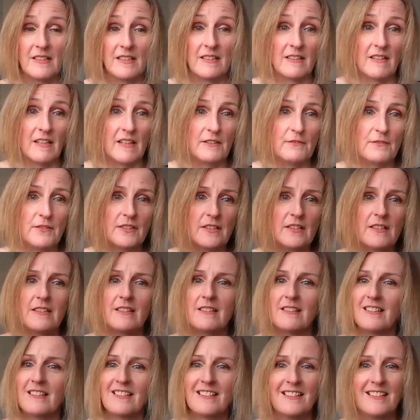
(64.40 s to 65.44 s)
in life
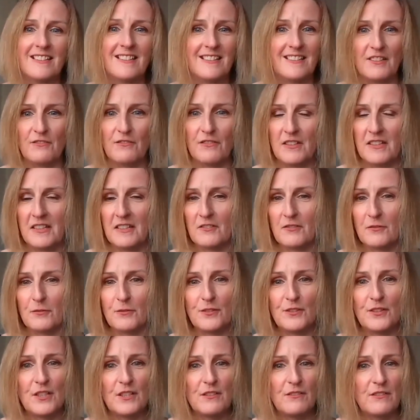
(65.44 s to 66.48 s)
sciences, in financial
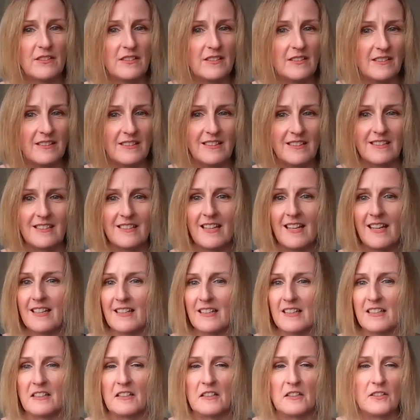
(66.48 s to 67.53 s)
services, in
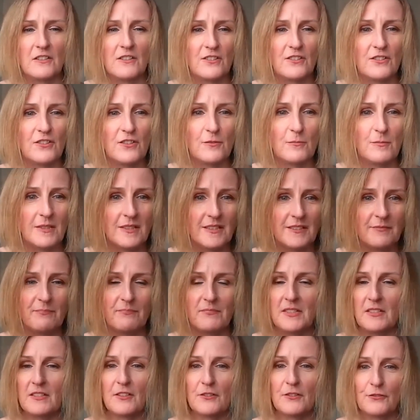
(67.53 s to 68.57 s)
tech, in consumer,
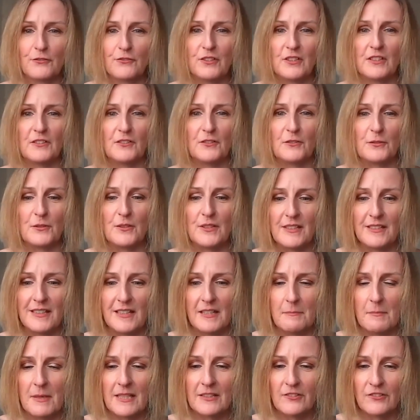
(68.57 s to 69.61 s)
industrial, as you would
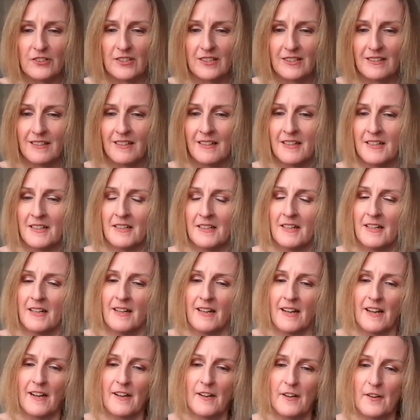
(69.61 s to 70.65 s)
imagine.
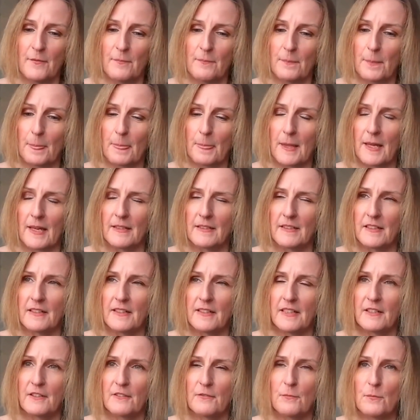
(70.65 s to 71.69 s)
And I
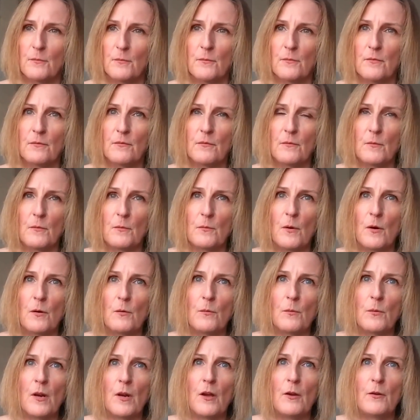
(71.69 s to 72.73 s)
think
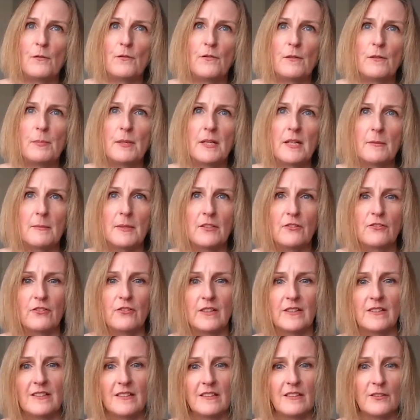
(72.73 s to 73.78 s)
what will hopefully become
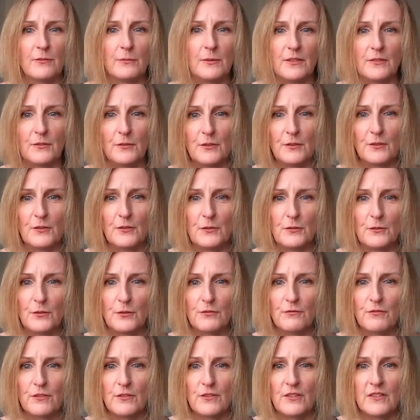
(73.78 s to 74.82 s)
interesting as we sort of talk
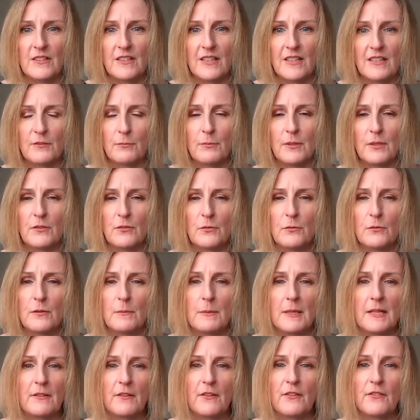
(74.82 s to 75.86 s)
through today is we talk
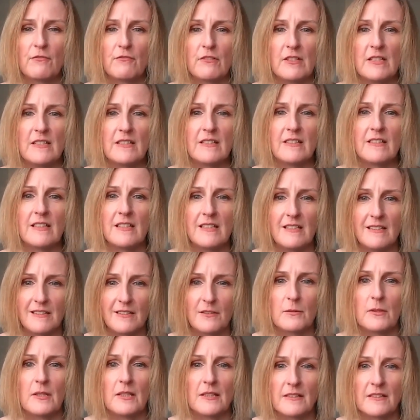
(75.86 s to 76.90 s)
about the 3 C's
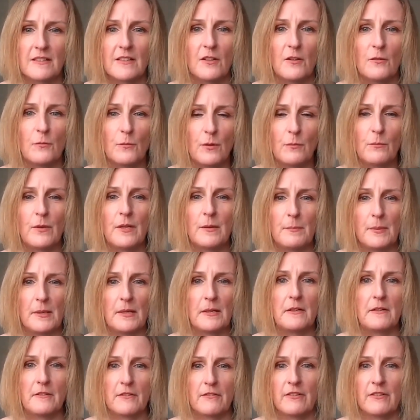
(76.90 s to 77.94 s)
quite a lot when we're
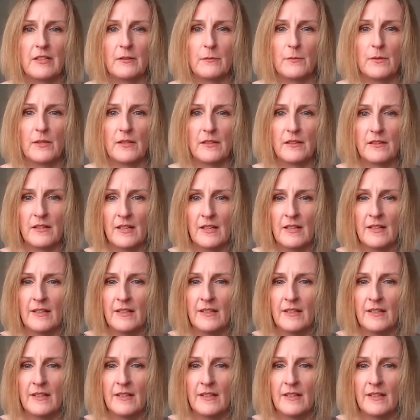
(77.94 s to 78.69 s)
partnering with